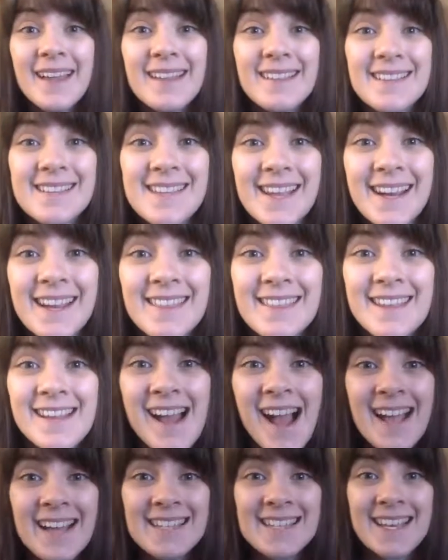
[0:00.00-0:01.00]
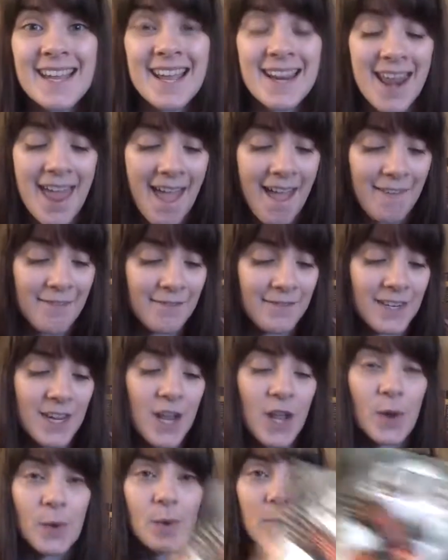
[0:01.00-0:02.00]
The second thing I DNF'd
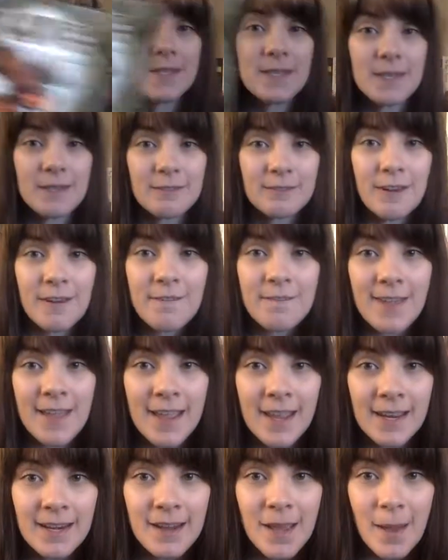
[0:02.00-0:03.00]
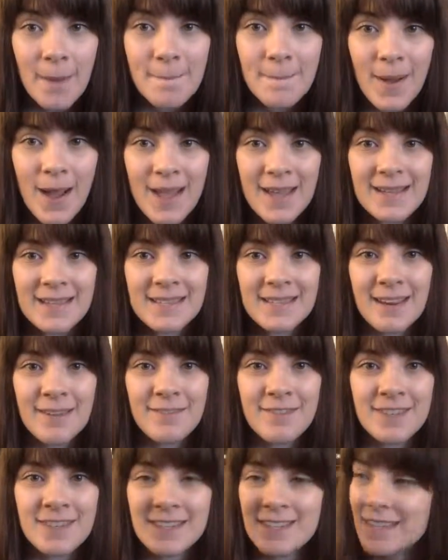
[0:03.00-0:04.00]
was Ravine by
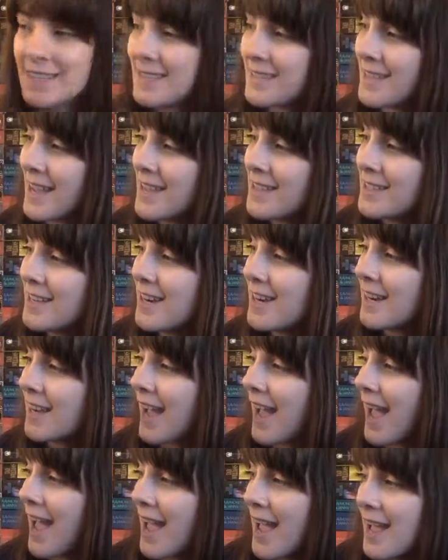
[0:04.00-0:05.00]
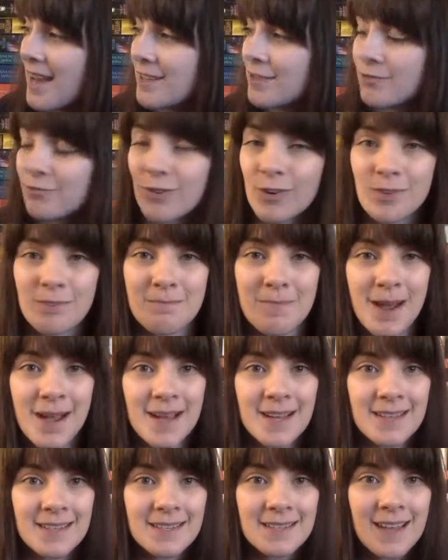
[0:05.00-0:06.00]
Stefan Sezik and Ron
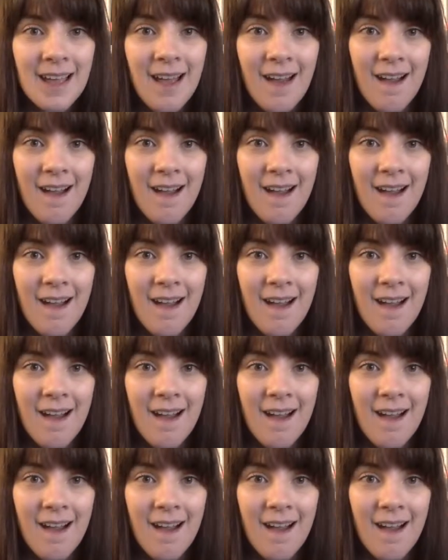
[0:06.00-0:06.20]
Mars.